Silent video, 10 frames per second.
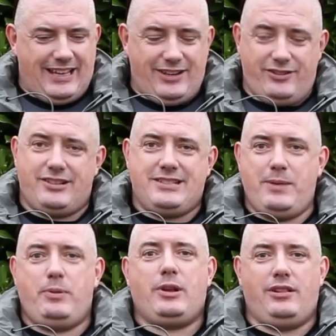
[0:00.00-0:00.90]
Another
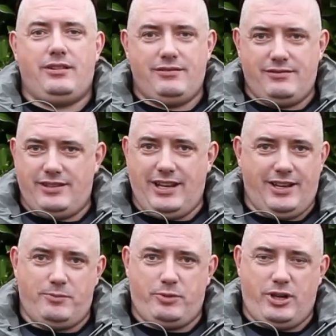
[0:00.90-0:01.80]
typical
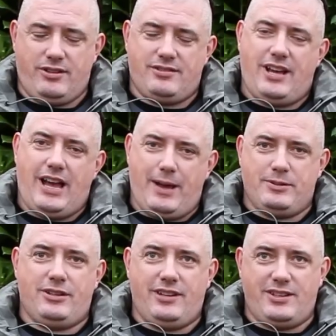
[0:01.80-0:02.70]
Helikon product,
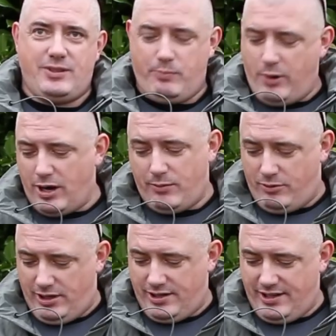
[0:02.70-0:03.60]
absolutely superb
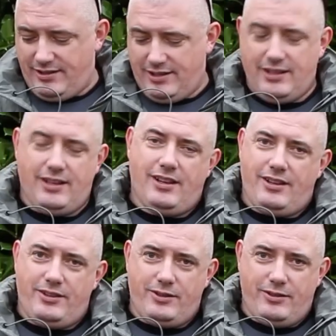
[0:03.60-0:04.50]
quality.
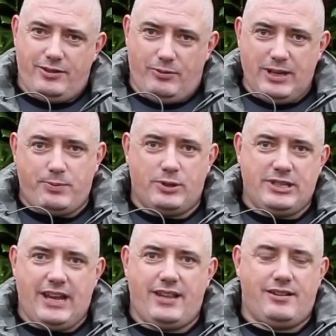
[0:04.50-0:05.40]
The way it's put
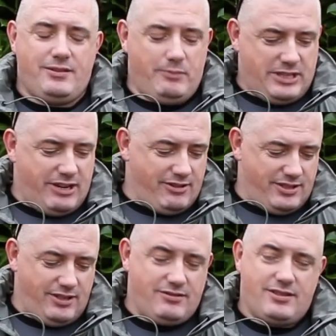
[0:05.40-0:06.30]
together, the
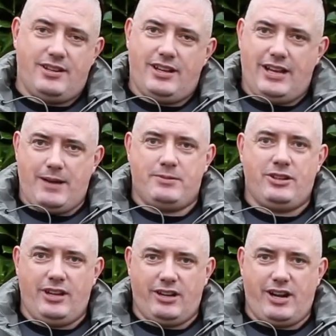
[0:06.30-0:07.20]
materials used,
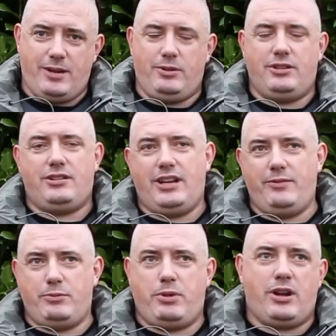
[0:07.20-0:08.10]
absolutely incredible.
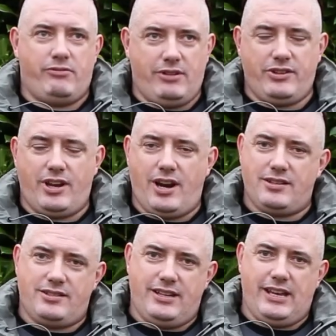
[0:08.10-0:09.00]
I've been potting around the
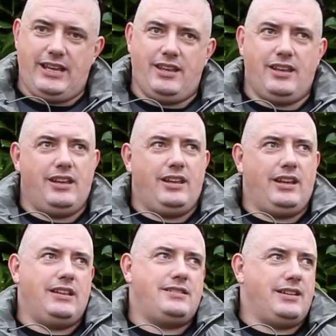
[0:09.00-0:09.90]
garden today.
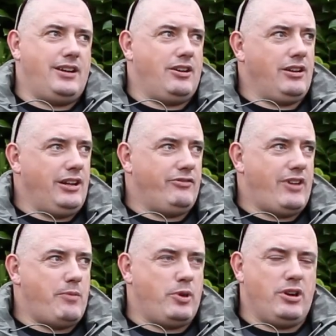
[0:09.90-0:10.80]
It's early
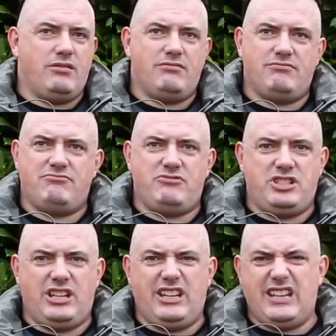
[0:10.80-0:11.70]
November,
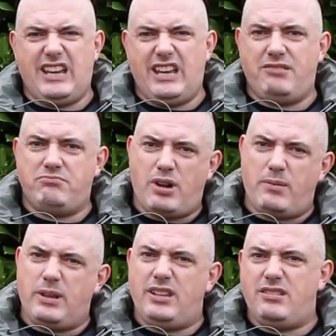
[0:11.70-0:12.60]
chilly day,
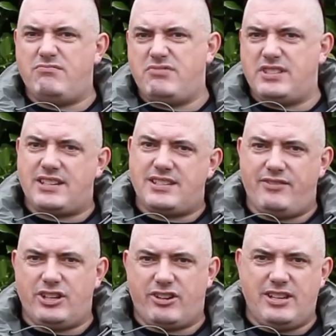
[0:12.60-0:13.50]
probably
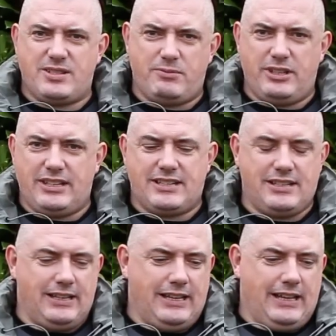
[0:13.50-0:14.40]
6-7 degrees, something like that.
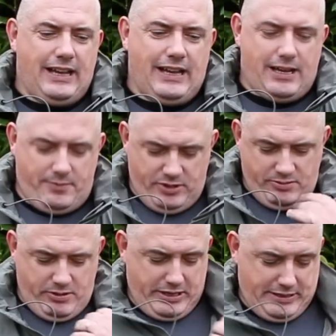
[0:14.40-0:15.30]
I'm
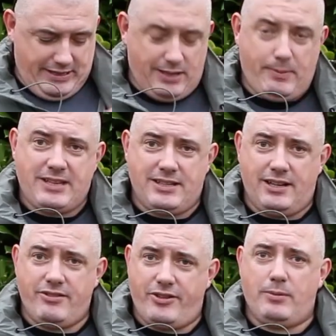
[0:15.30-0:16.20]
just wearing a single base
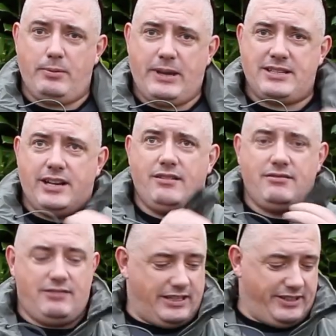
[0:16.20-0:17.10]
layer, thermal base layer,
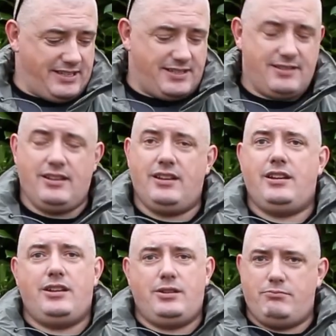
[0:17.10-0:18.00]
and this.
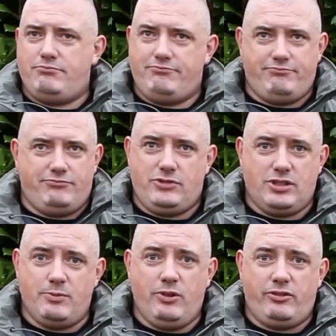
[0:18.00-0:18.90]

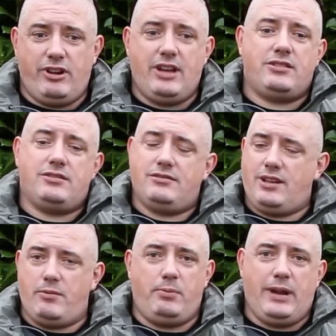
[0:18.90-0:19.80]
Just moving around,
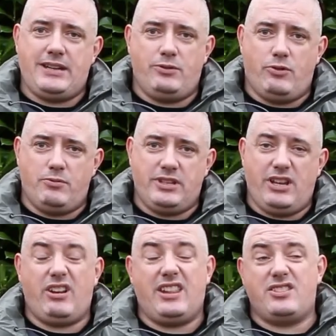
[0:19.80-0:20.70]
I've been plenty warm
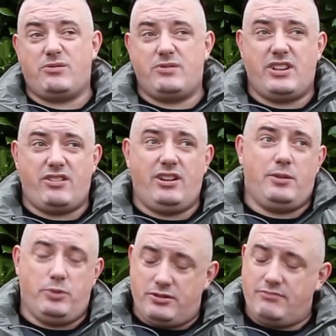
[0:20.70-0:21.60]
today. Okay, the sun was out
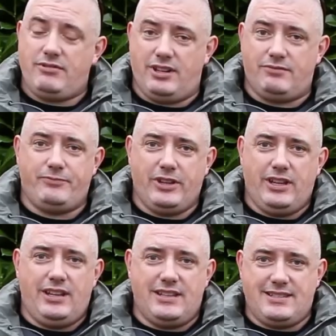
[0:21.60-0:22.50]
earlier, but you know,
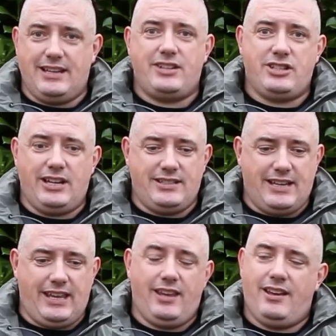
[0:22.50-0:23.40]
it's still a chilly
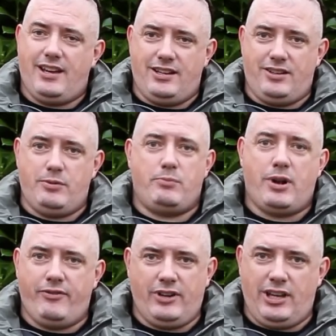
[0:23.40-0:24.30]
day, and I've been
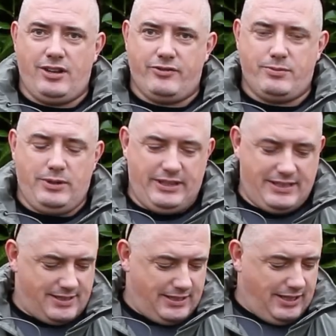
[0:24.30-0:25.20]
perfectly comfortable in
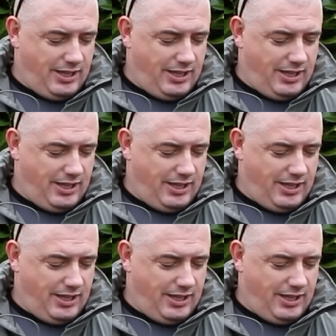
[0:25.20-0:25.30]
this.